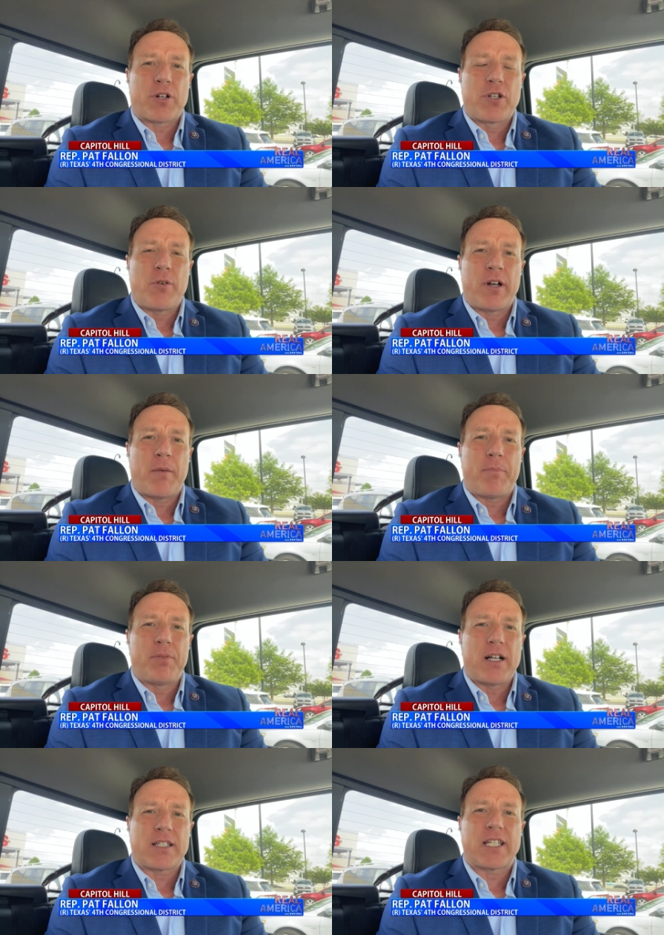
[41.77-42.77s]
we're doing
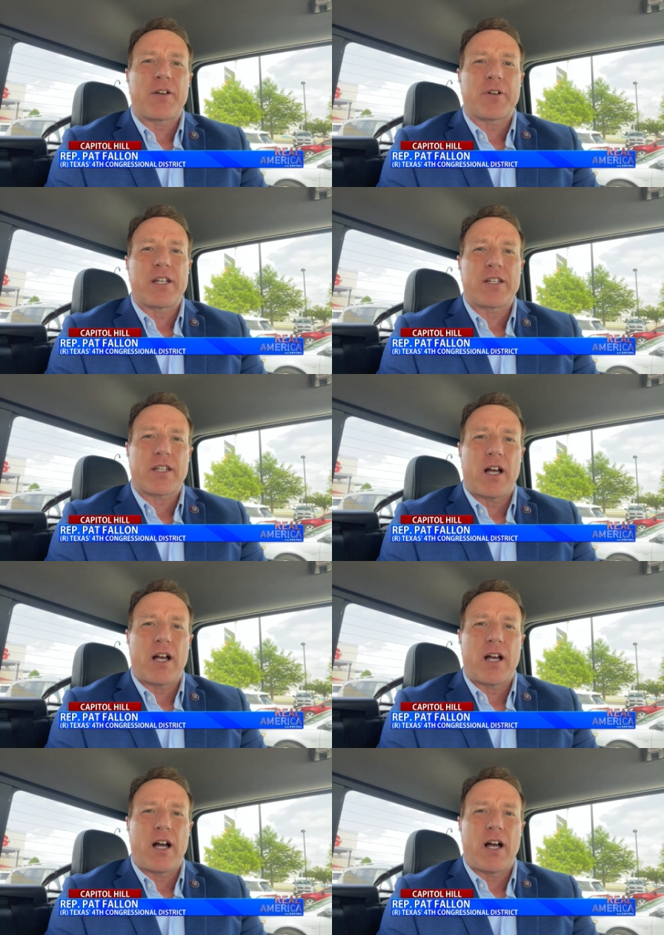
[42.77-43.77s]
a series
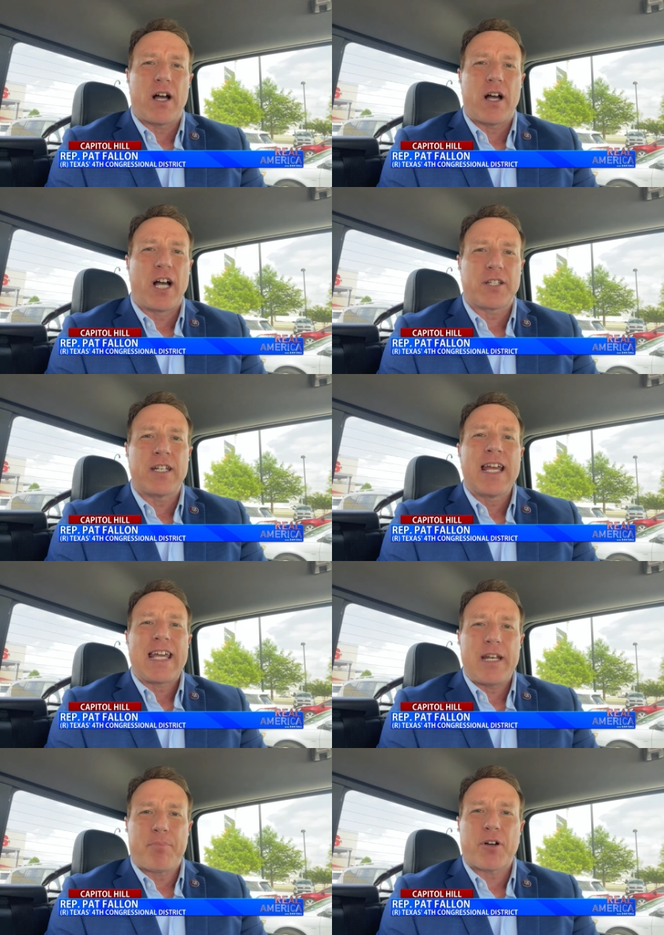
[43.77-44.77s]
of a dozen
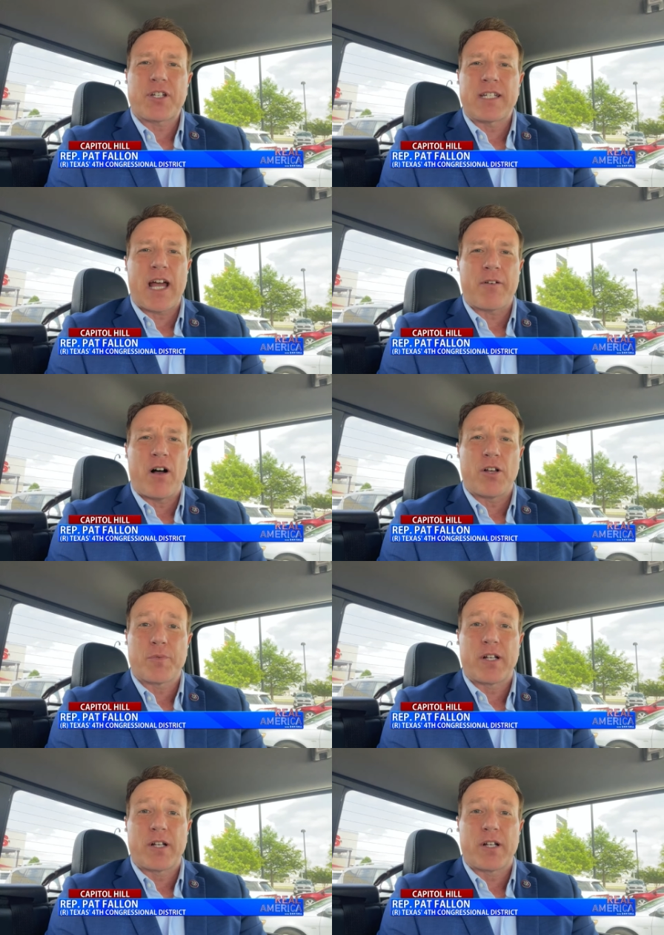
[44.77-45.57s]
in-person town halls.